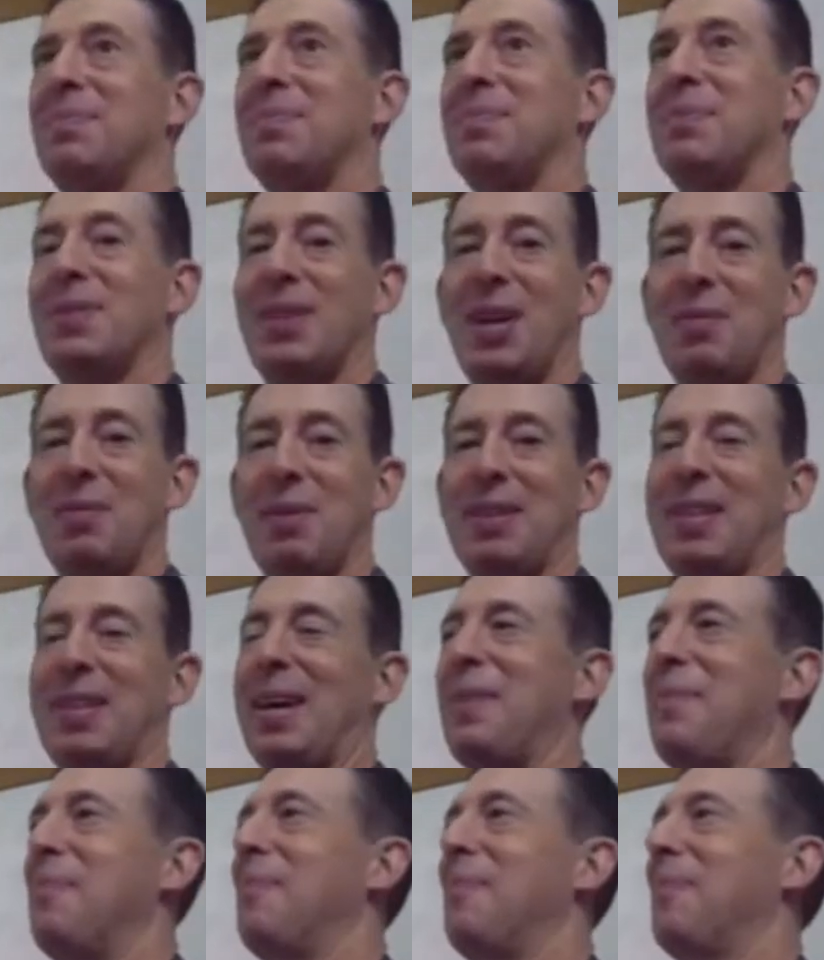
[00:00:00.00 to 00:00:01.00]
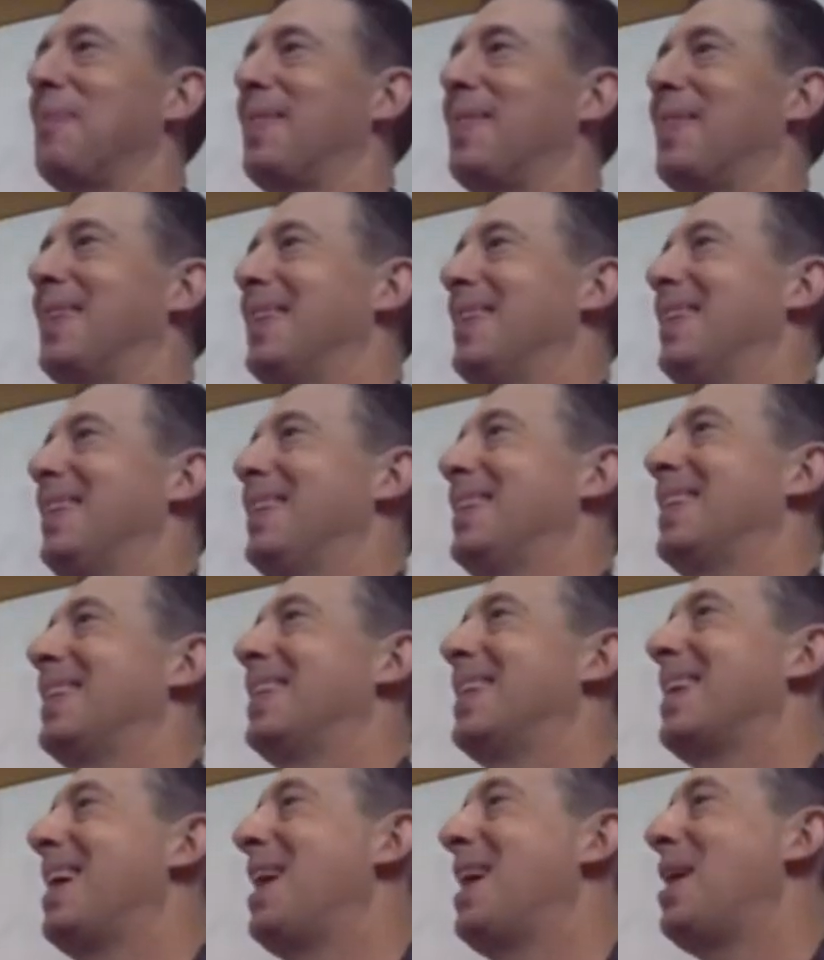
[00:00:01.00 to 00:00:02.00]
Sorry about that.
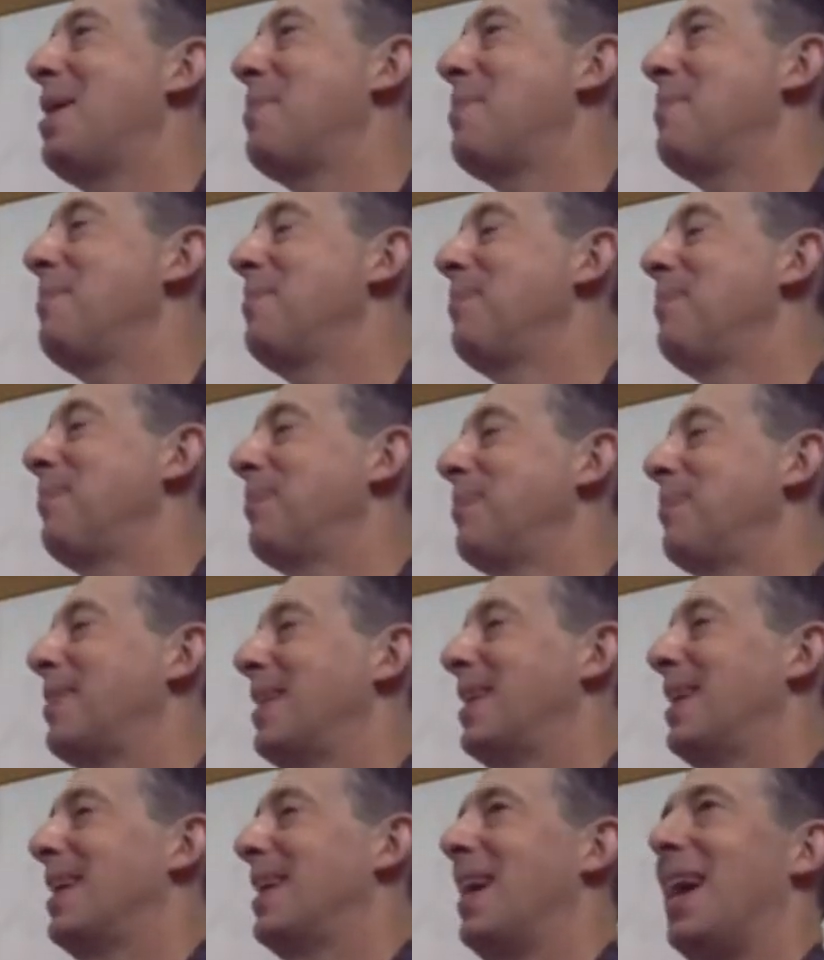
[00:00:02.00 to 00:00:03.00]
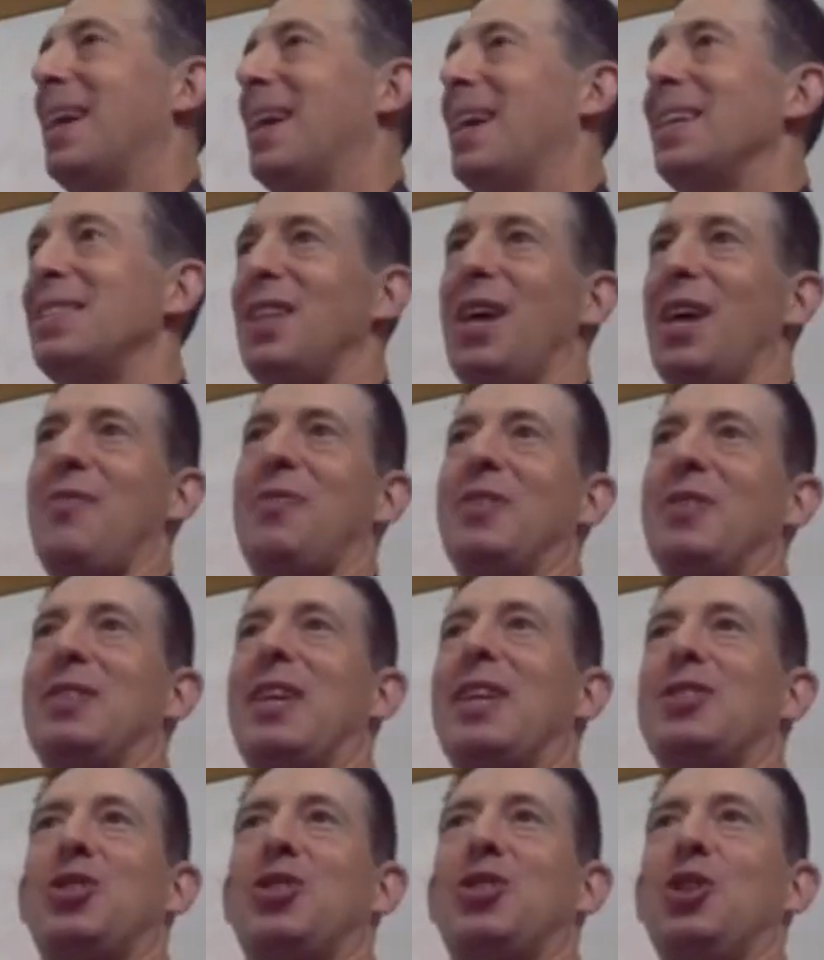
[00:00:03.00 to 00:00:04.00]
I guess life
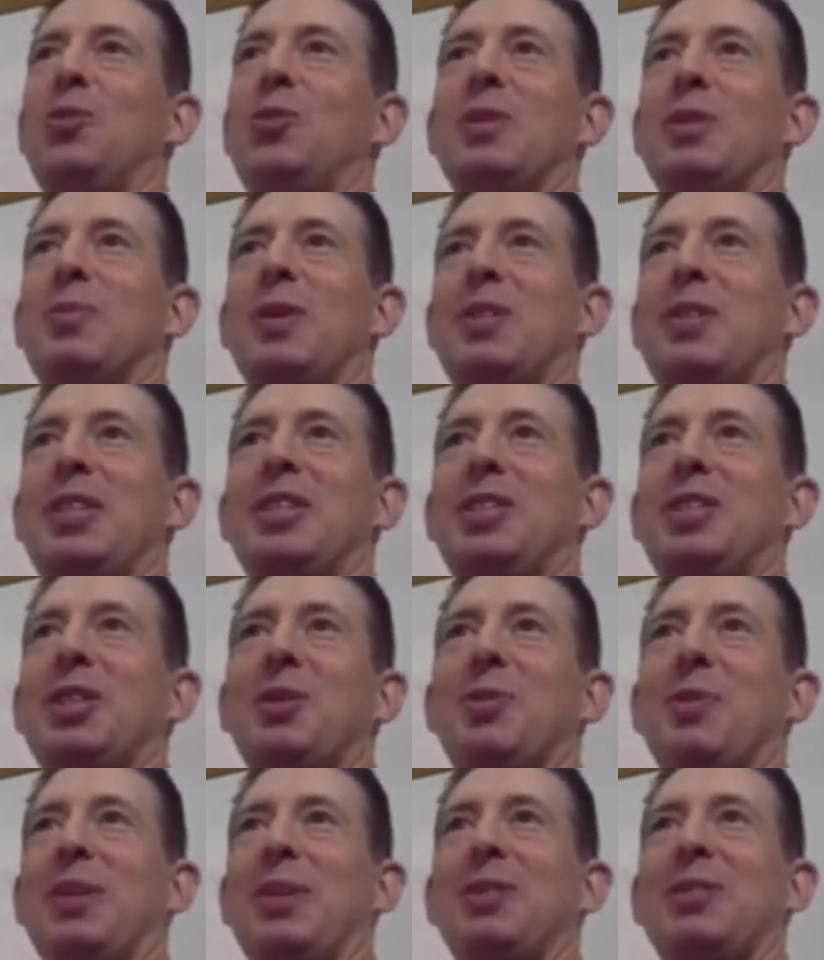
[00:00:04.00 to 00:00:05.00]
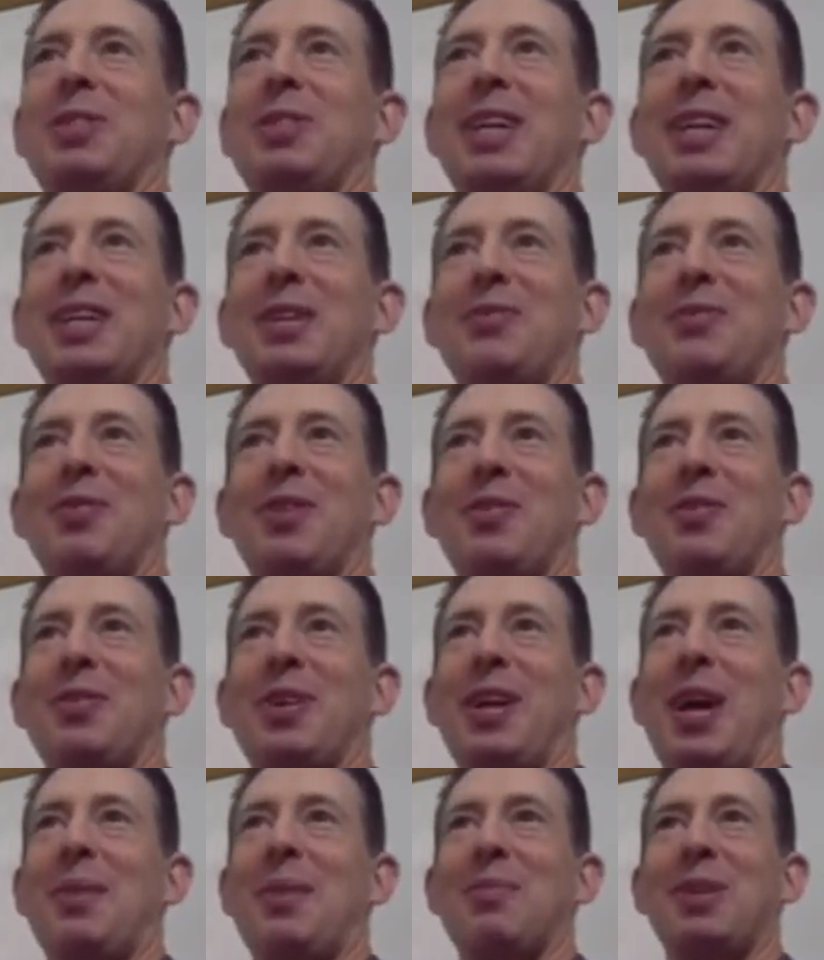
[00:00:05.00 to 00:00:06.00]
on Zoom is much easier when you're standing in front of
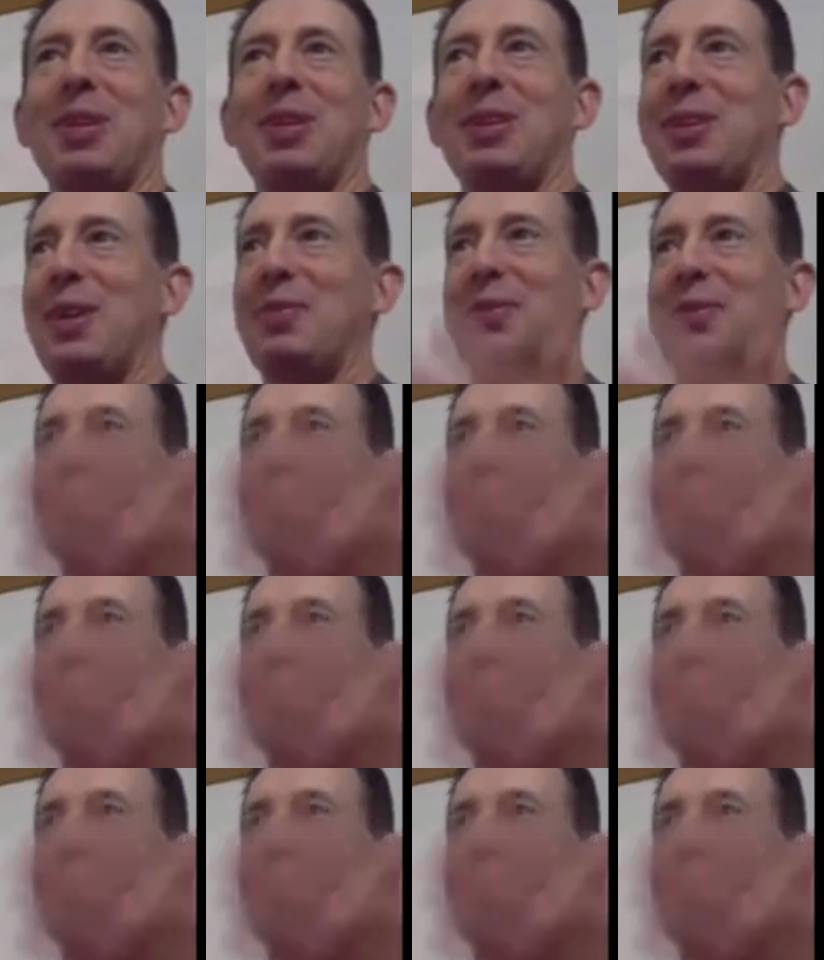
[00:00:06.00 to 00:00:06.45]
your camera. You don't have